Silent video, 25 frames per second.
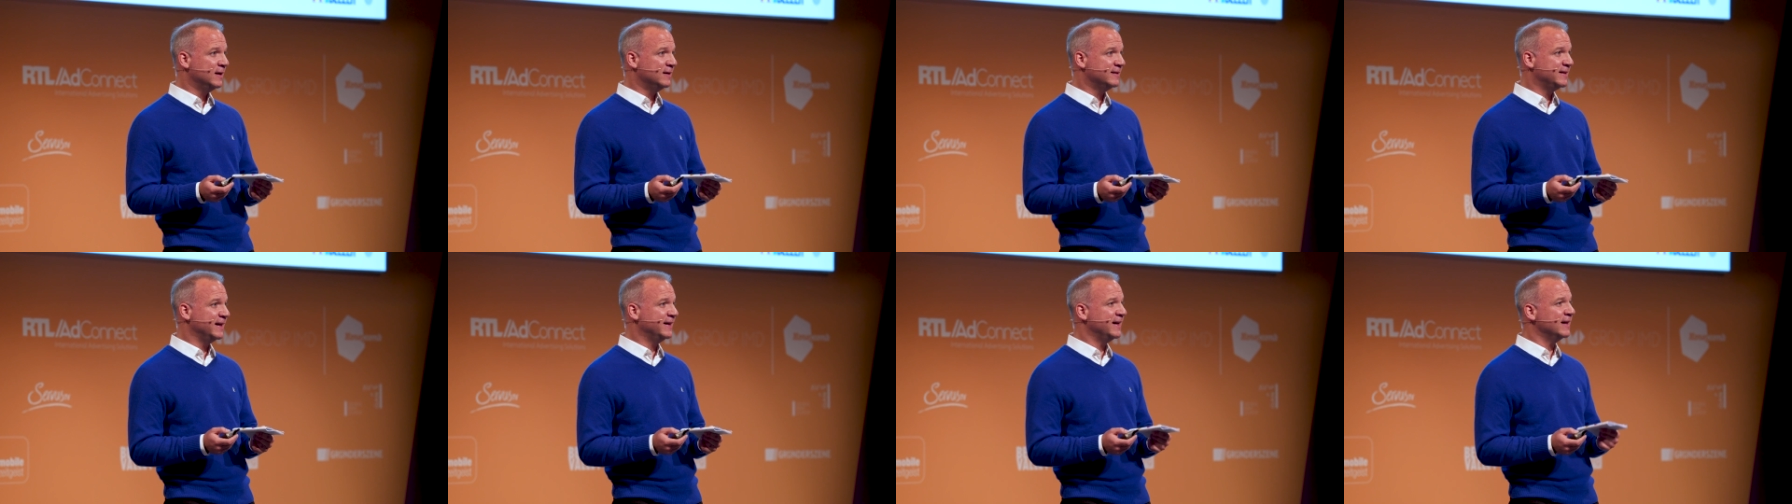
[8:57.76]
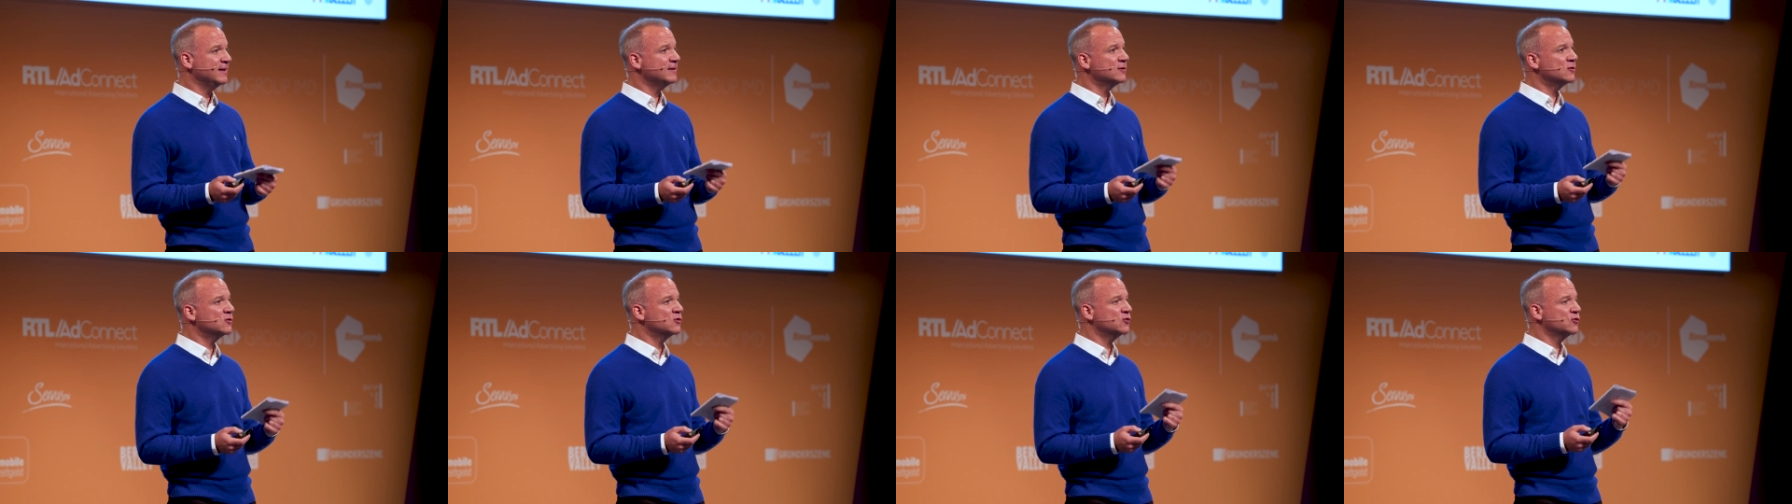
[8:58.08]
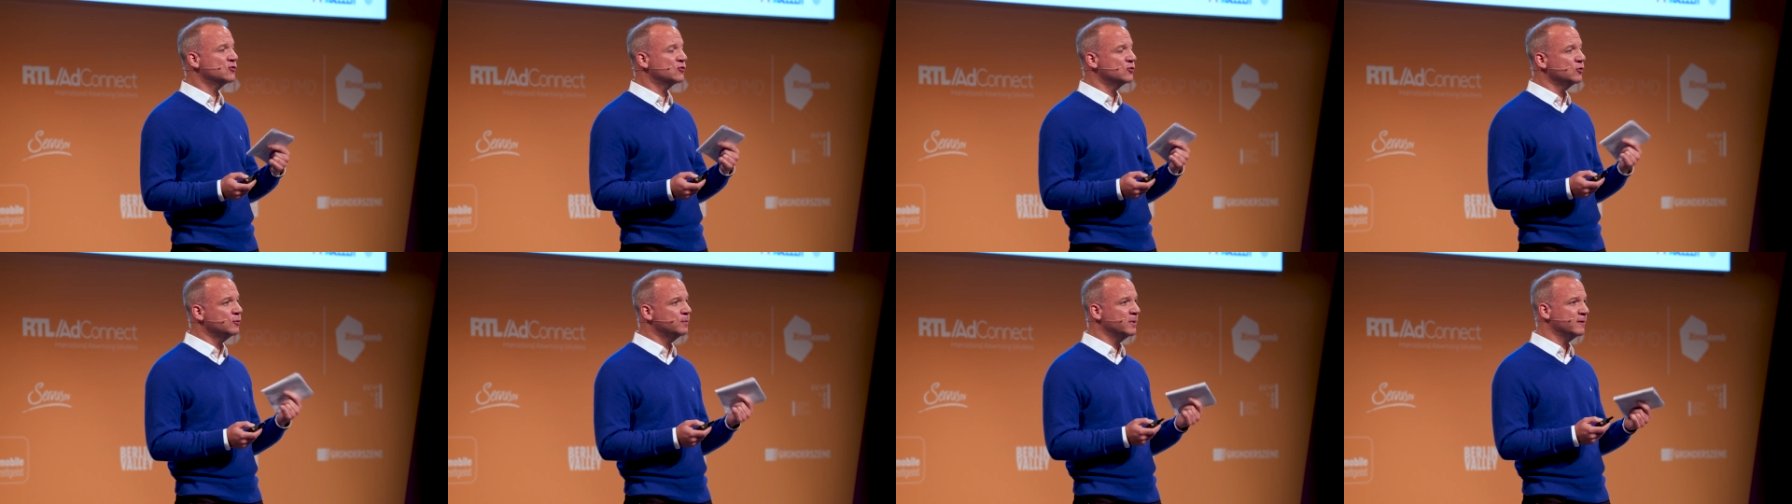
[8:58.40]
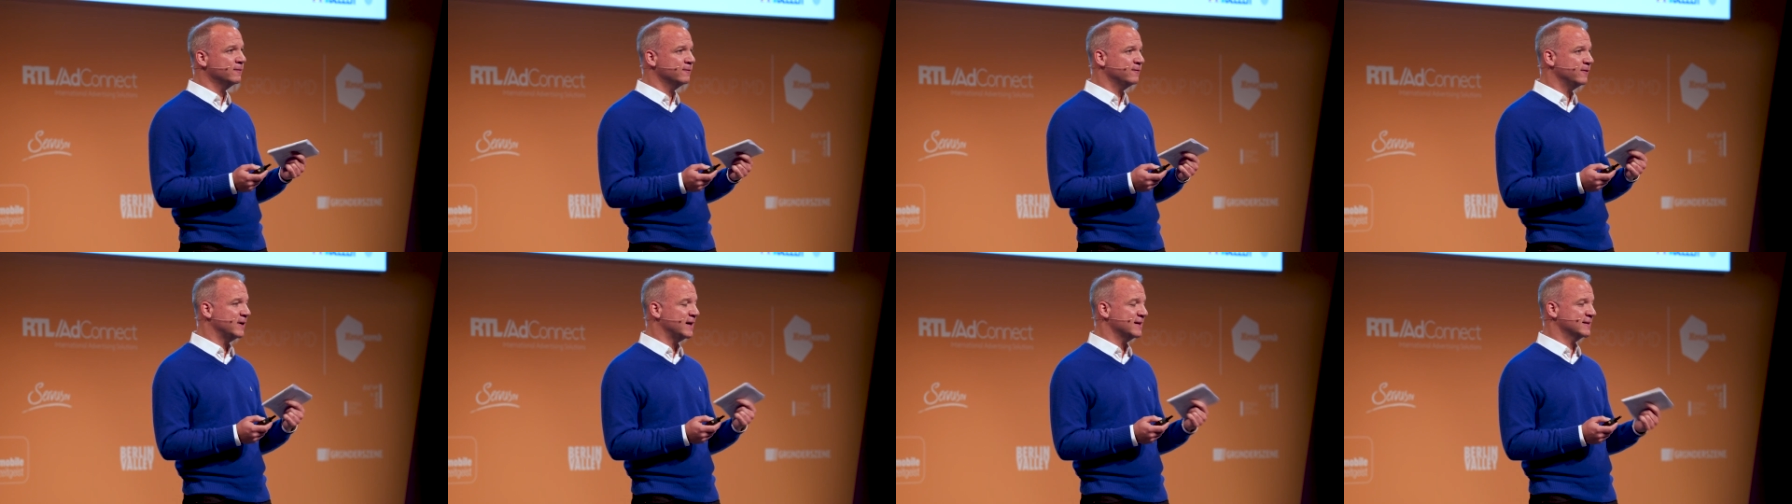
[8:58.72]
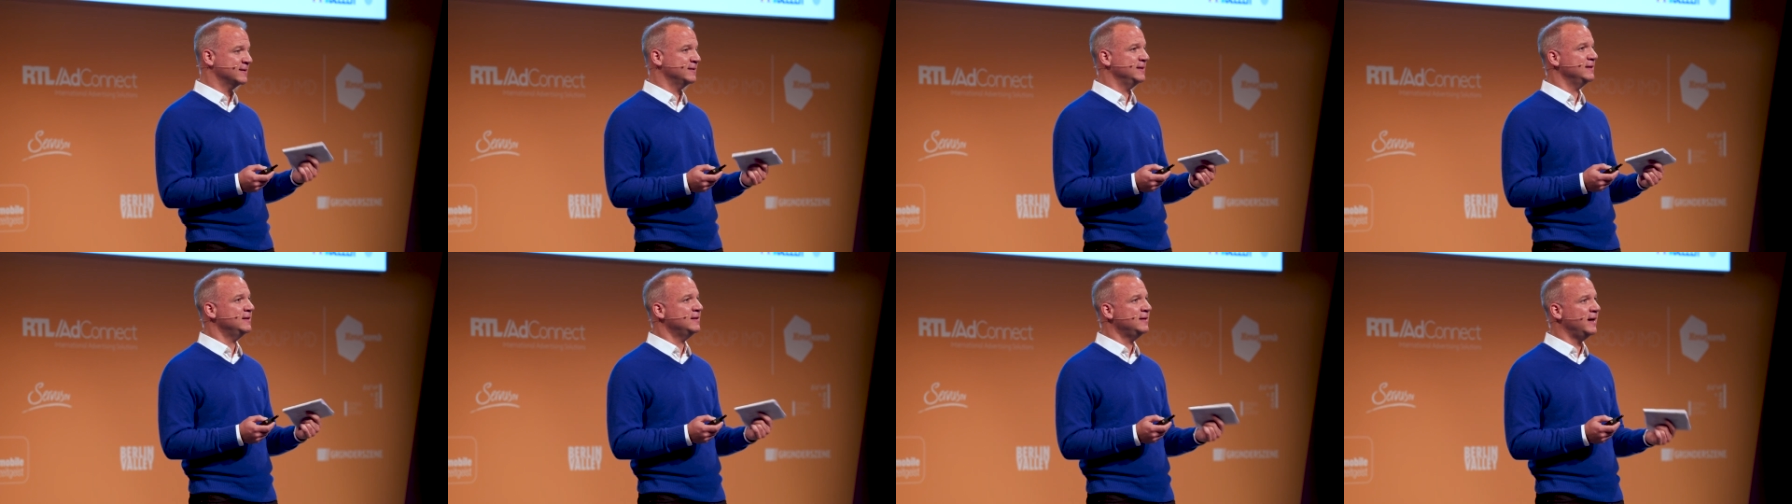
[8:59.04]
they can super
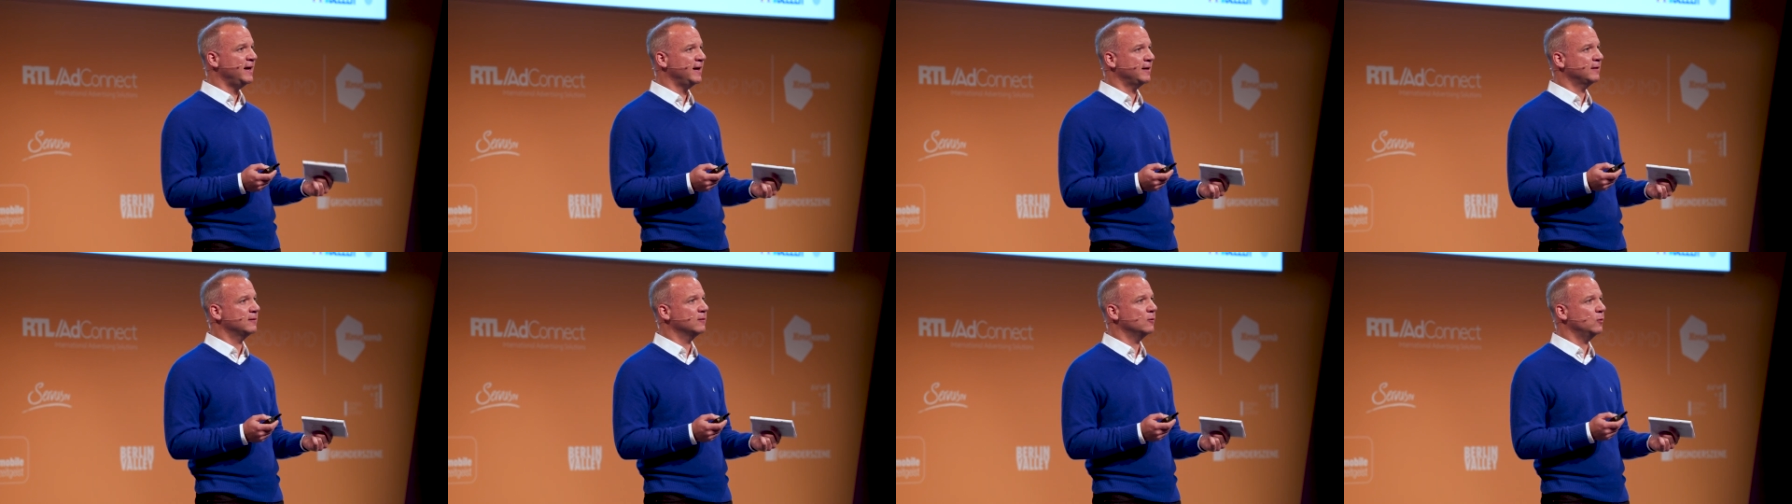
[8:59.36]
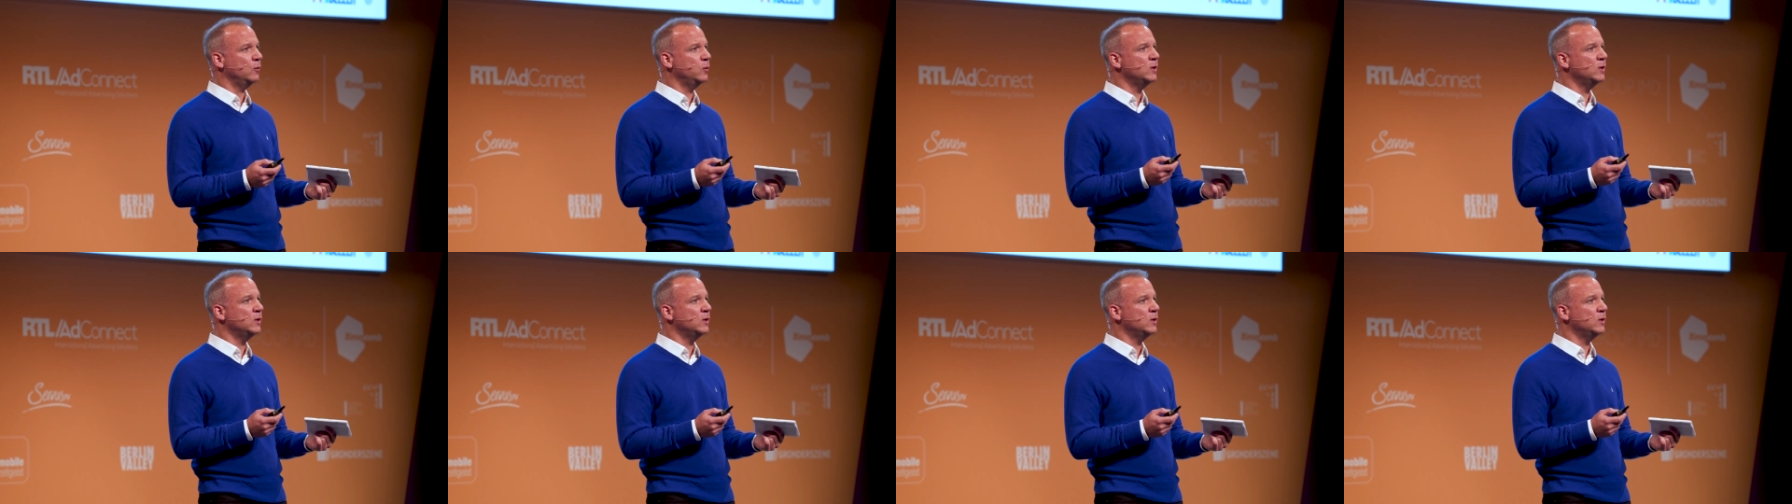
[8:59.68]
fast detect